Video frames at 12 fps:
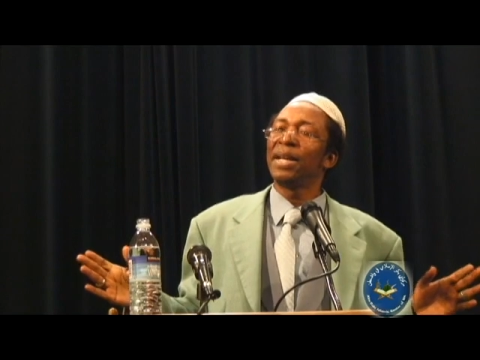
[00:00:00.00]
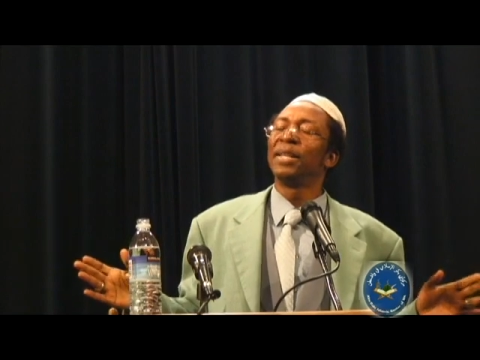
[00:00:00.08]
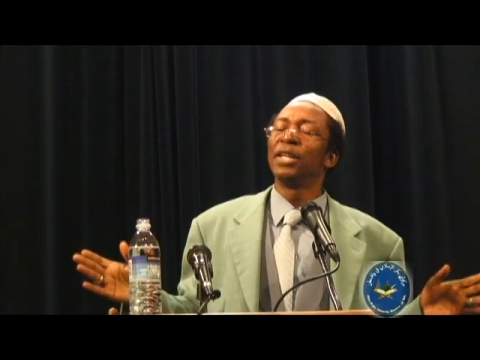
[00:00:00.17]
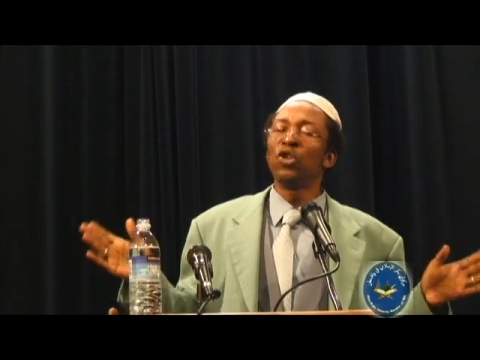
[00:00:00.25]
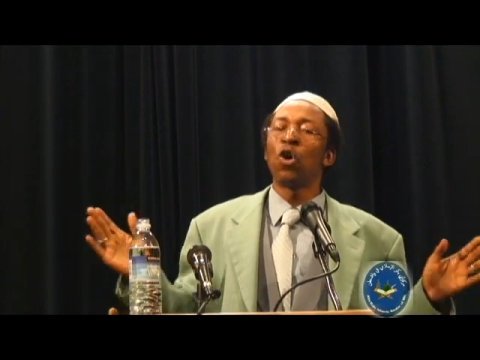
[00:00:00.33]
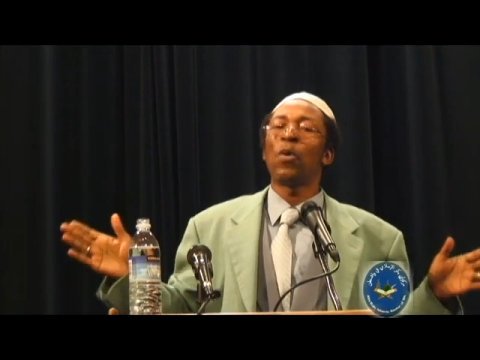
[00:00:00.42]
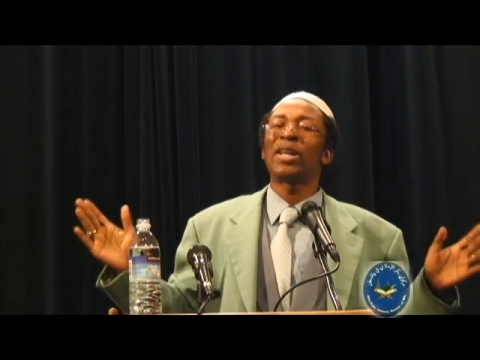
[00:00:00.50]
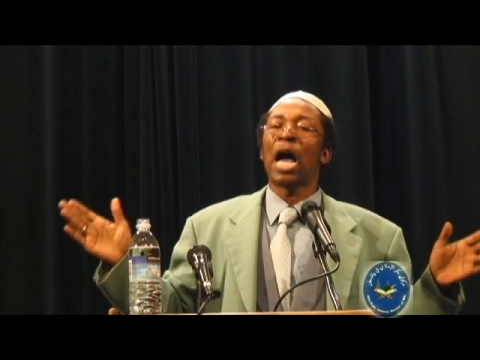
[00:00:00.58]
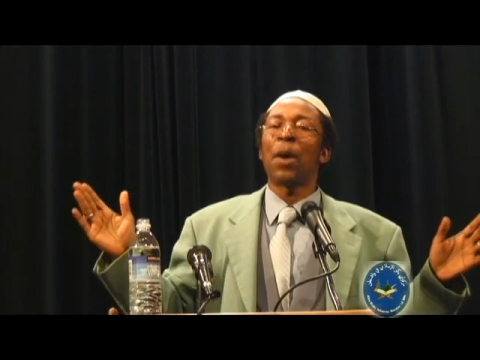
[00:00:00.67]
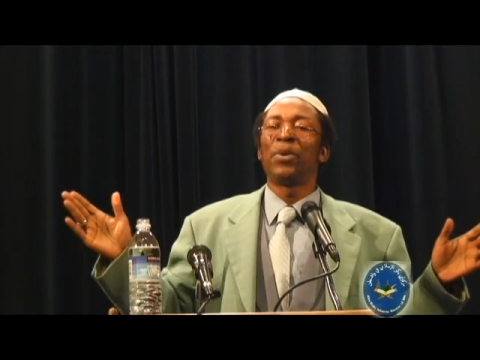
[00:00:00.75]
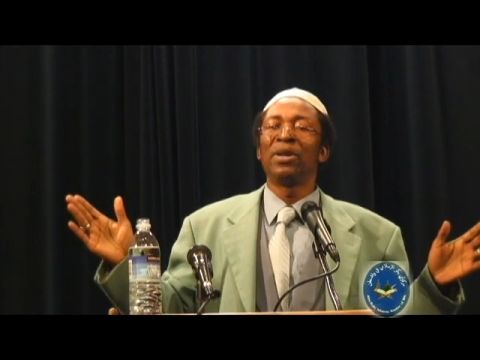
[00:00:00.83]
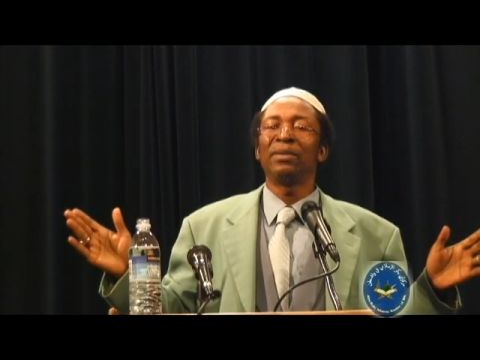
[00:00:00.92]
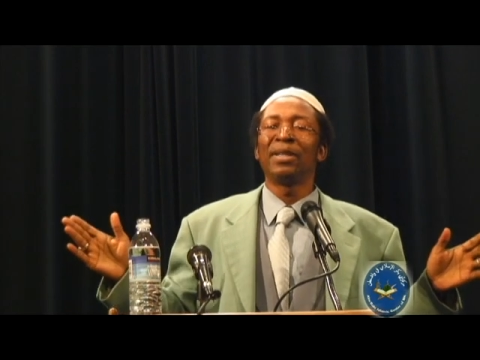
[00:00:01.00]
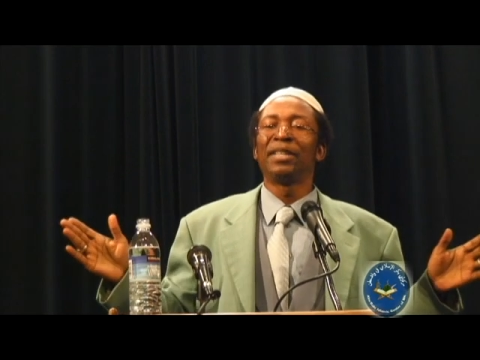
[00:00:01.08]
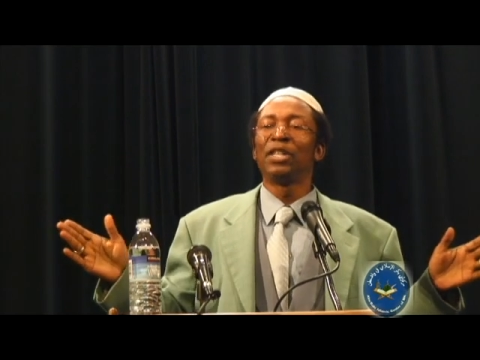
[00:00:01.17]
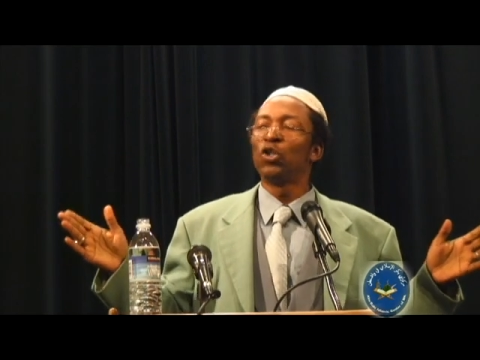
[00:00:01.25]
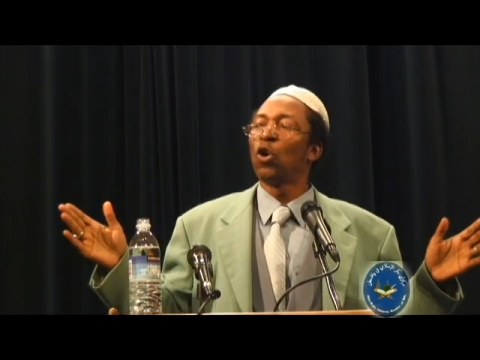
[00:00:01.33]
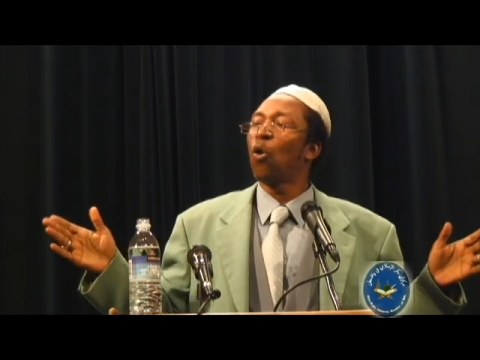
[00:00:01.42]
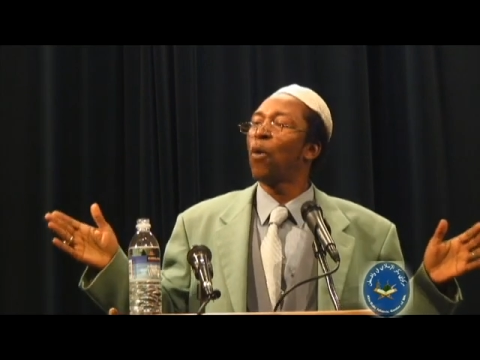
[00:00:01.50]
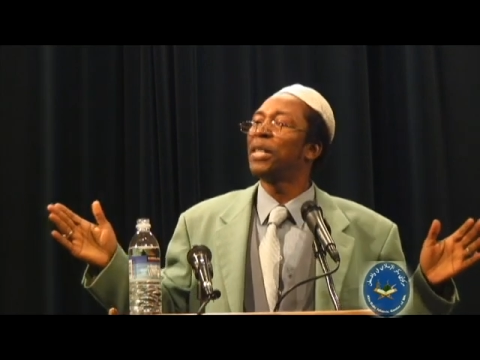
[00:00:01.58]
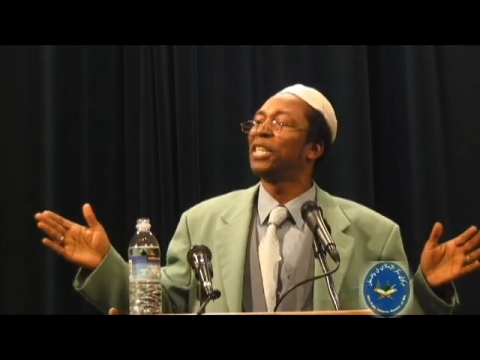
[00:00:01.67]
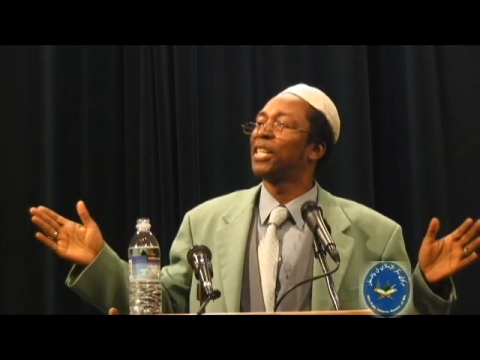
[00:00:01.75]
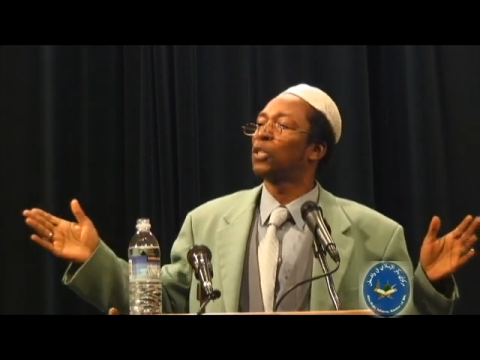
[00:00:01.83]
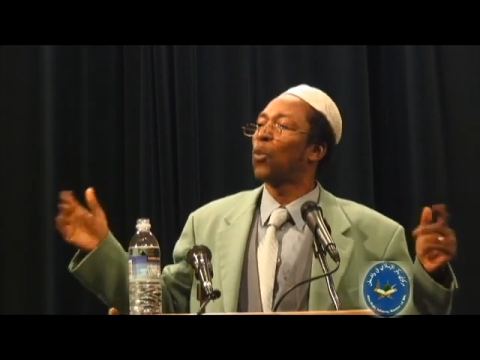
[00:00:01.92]
they didn't know what happened. They didn't know where
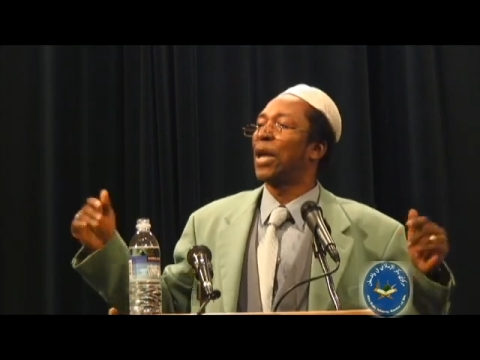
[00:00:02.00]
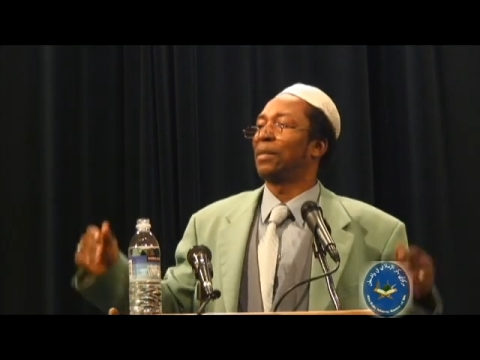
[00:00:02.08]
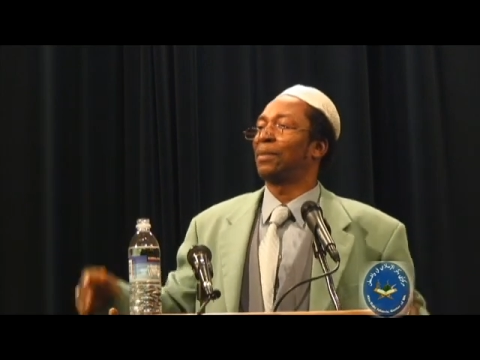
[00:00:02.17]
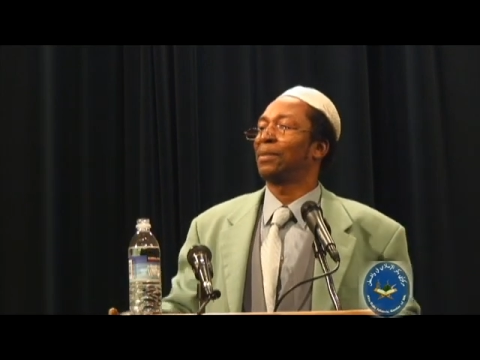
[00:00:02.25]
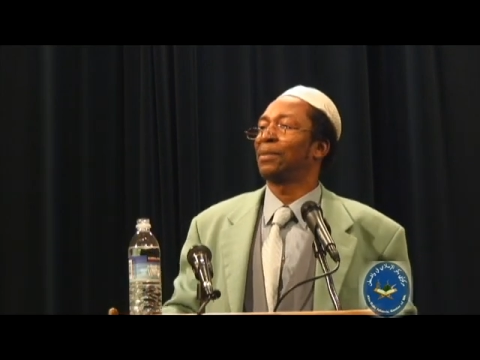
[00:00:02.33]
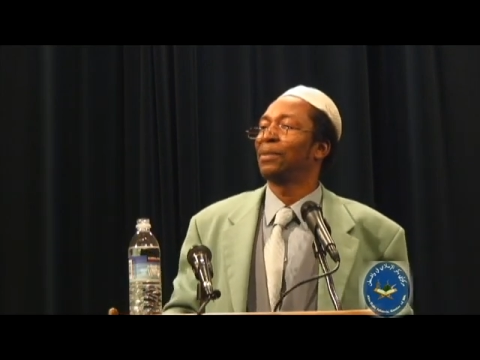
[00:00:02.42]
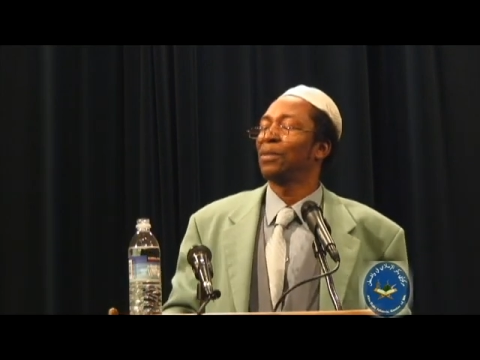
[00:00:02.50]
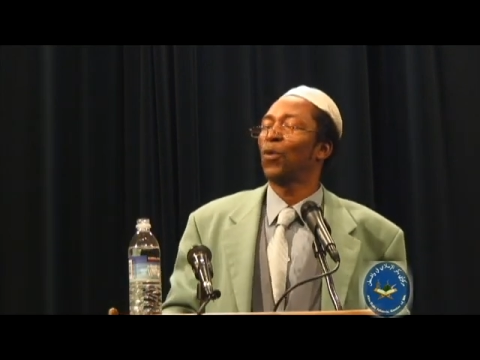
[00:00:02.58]
Jesus went.